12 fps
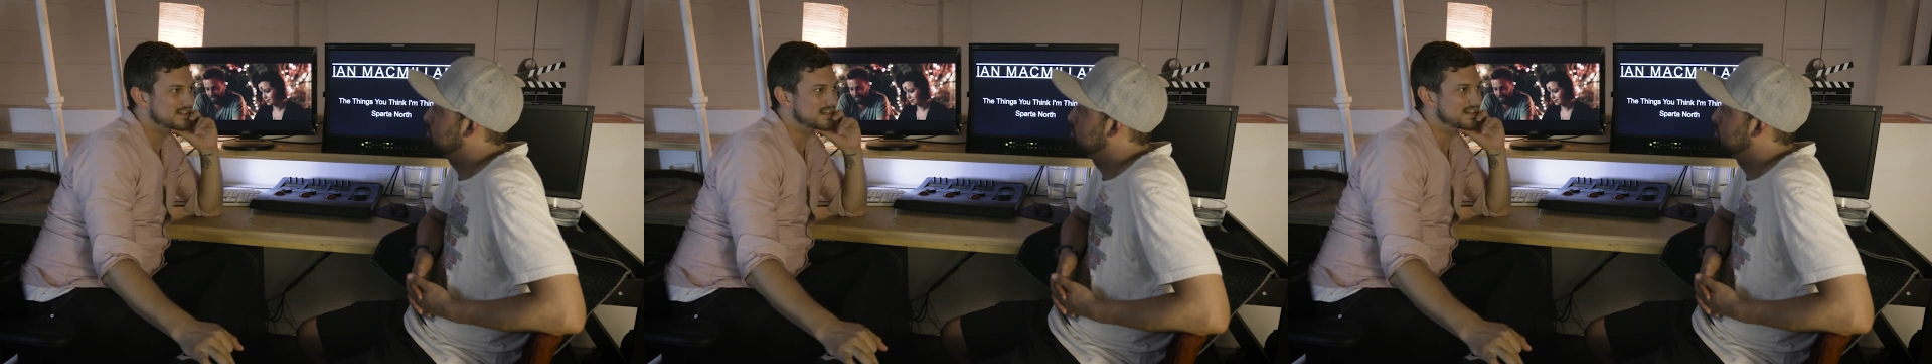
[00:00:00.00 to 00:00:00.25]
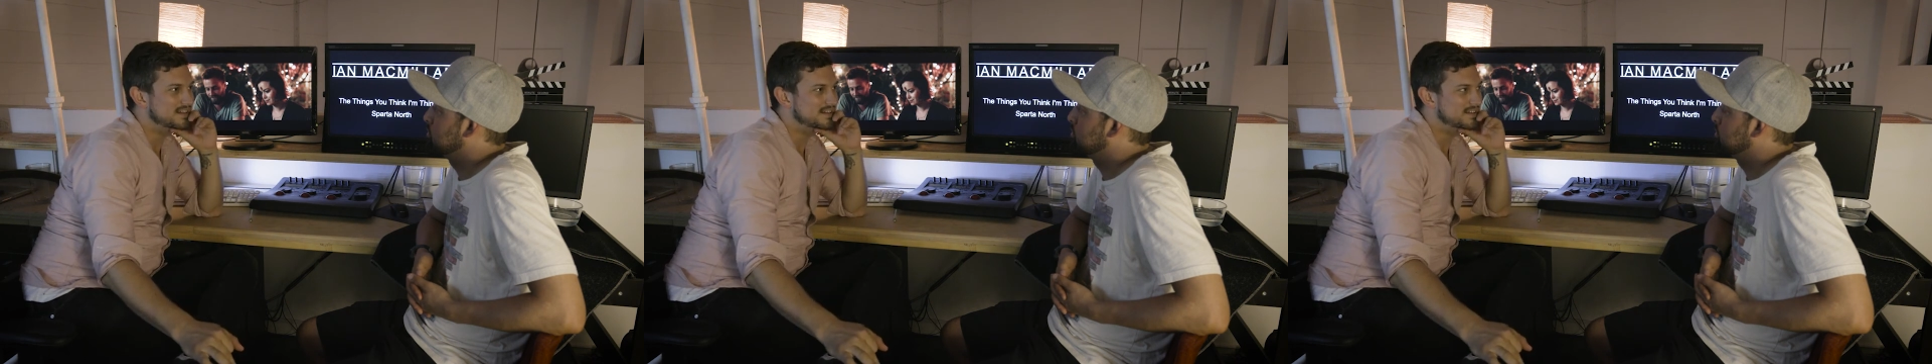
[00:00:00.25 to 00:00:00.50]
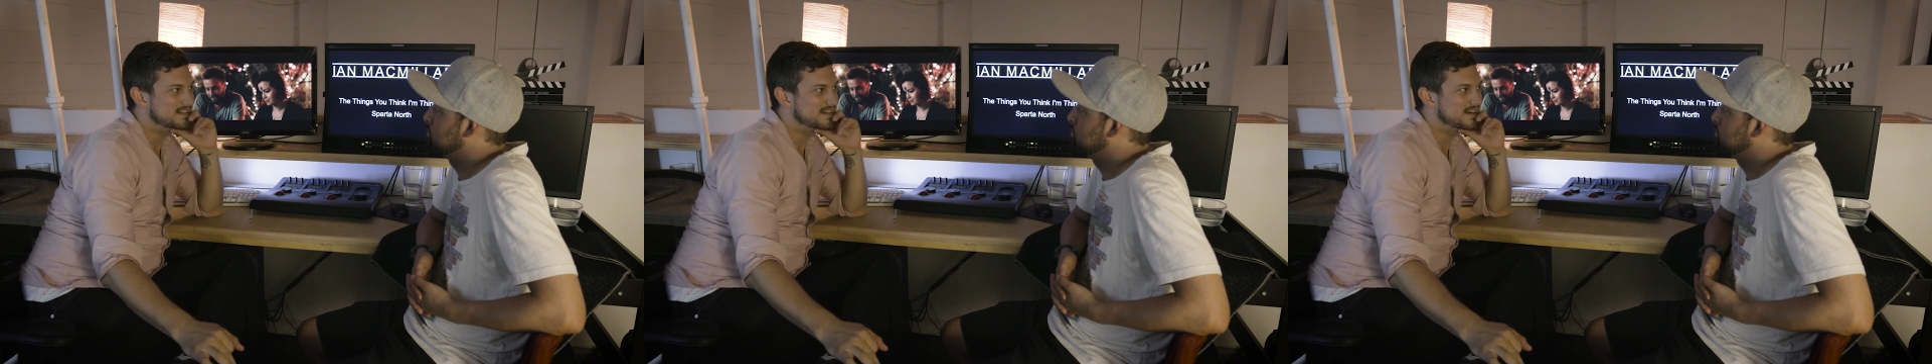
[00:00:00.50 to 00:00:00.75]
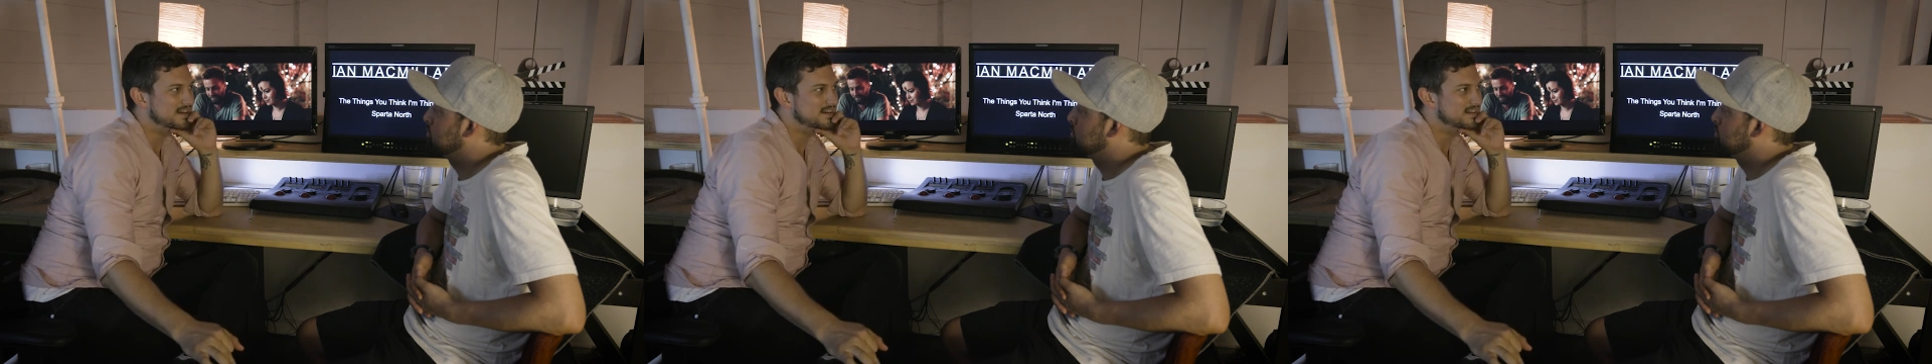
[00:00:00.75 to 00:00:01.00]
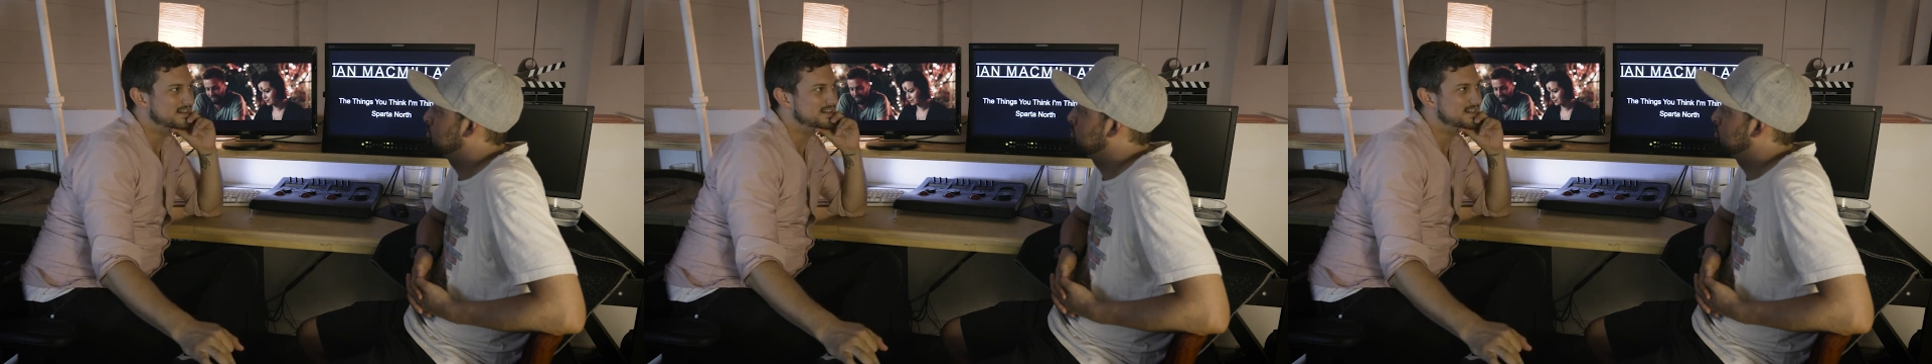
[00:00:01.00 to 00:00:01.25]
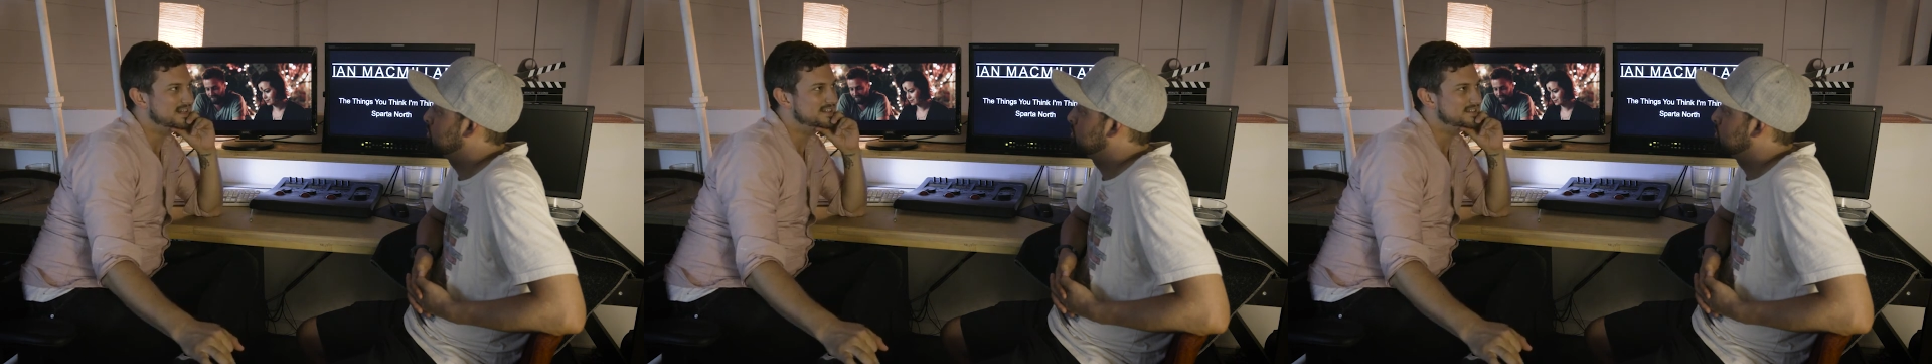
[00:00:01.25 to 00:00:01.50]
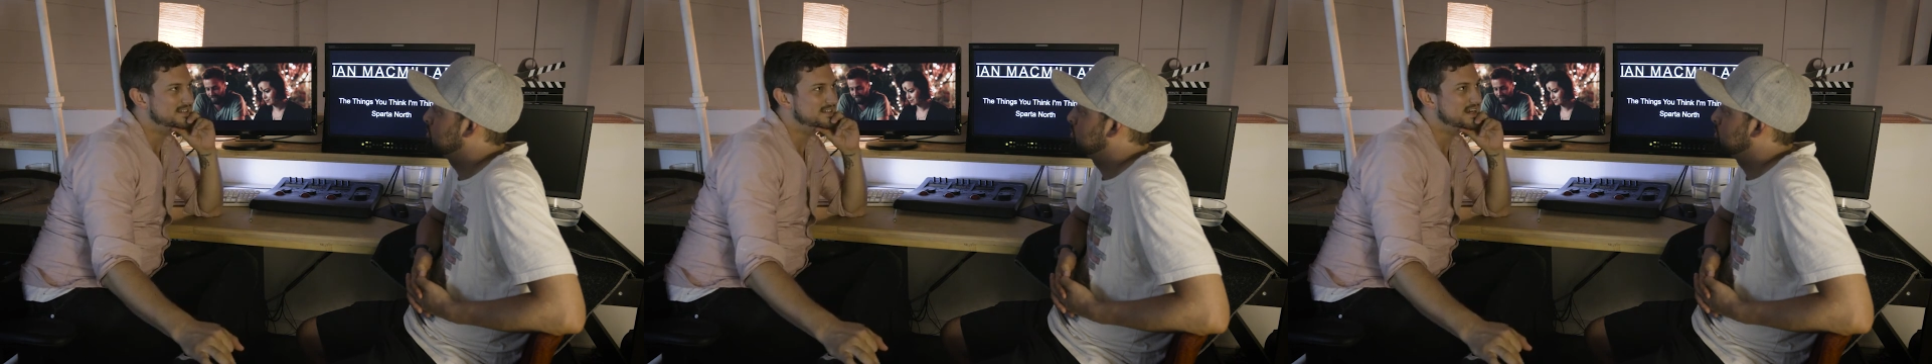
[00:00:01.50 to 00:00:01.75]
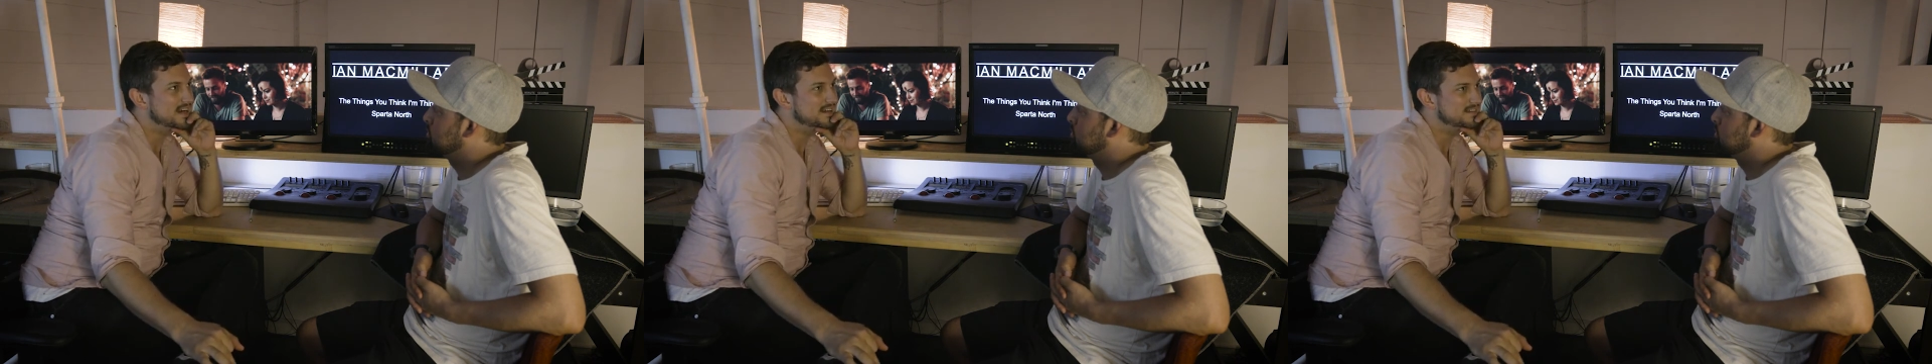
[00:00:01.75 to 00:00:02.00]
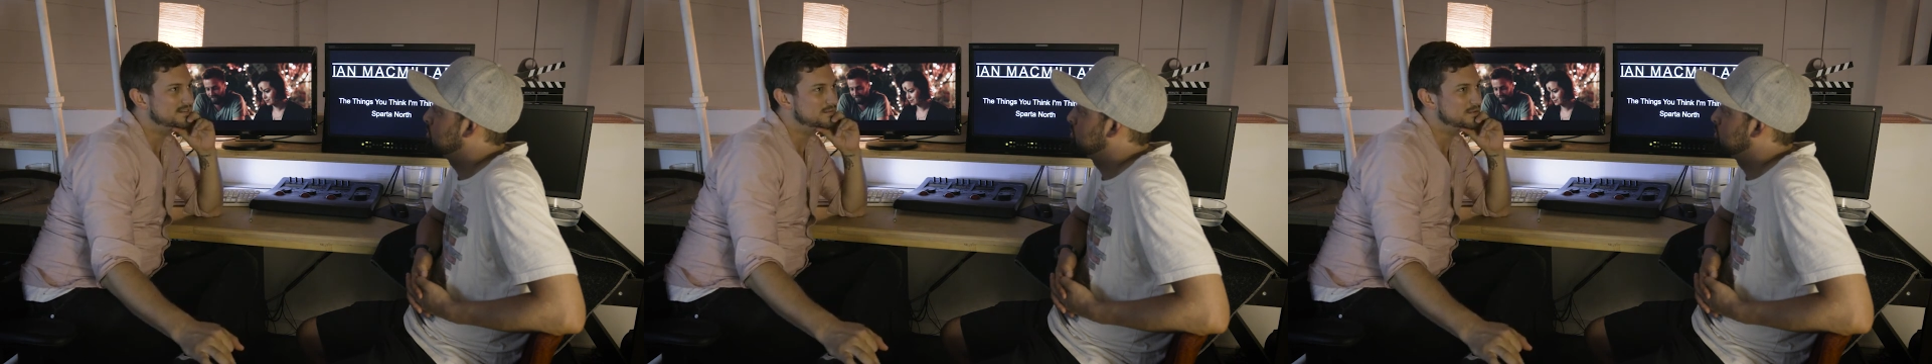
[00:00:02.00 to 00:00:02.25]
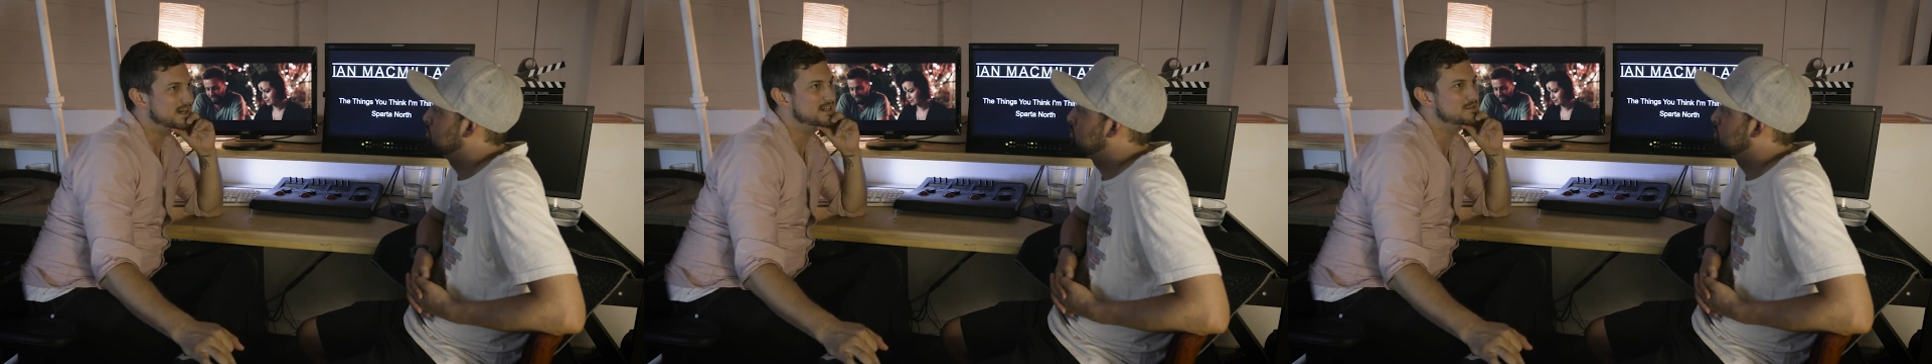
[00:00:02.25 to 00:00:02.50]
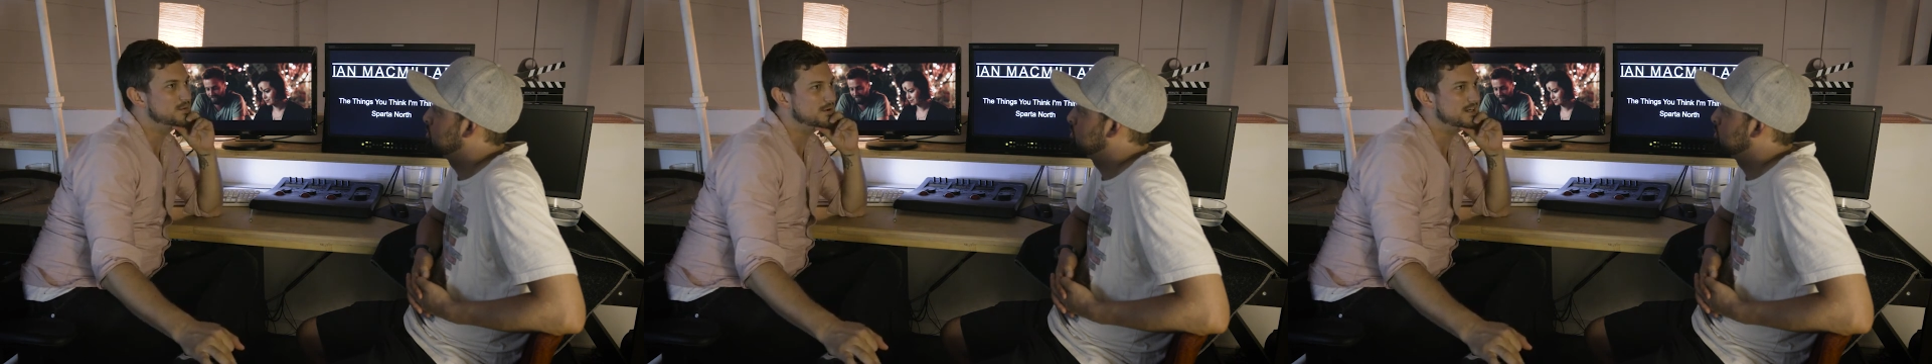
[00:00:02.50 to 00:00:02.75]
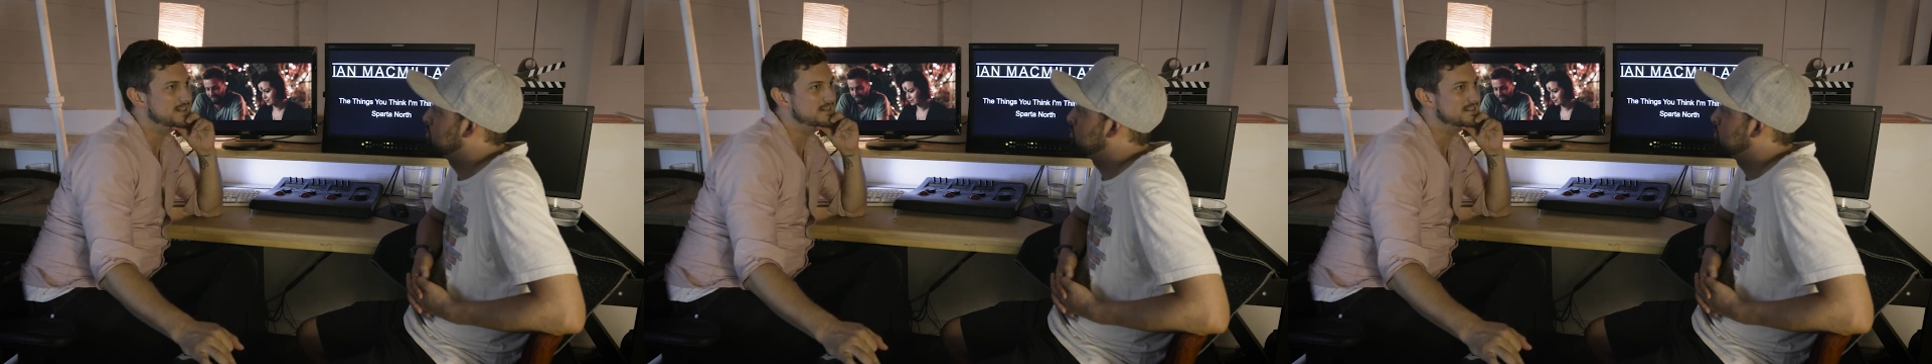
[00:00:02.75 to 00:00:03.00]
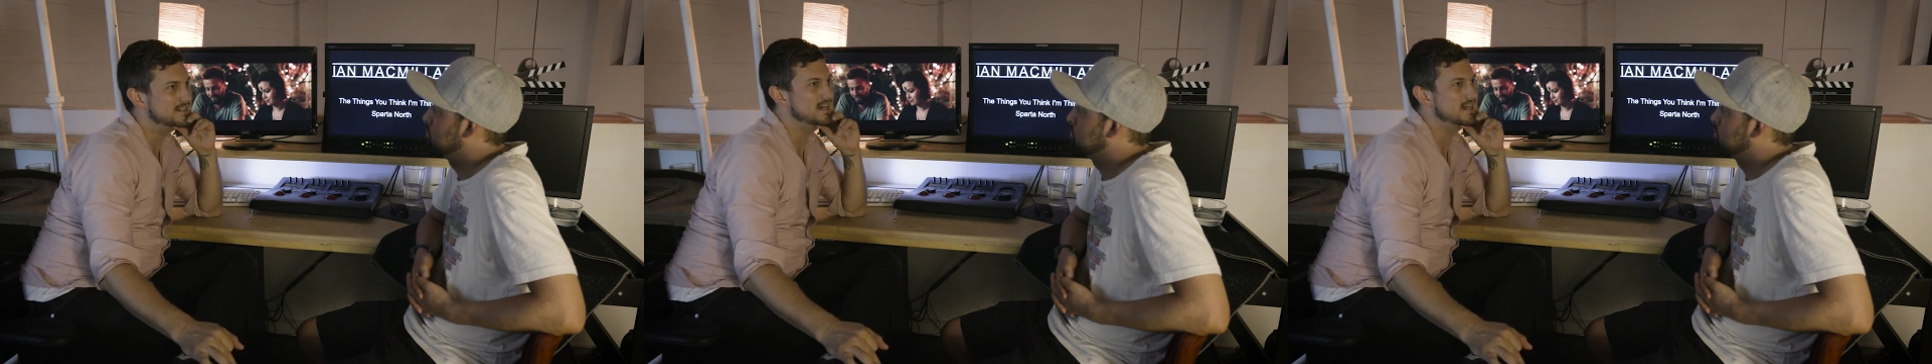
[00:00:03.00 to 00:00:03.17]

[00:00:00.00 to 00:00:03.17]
And on a lens at that price point,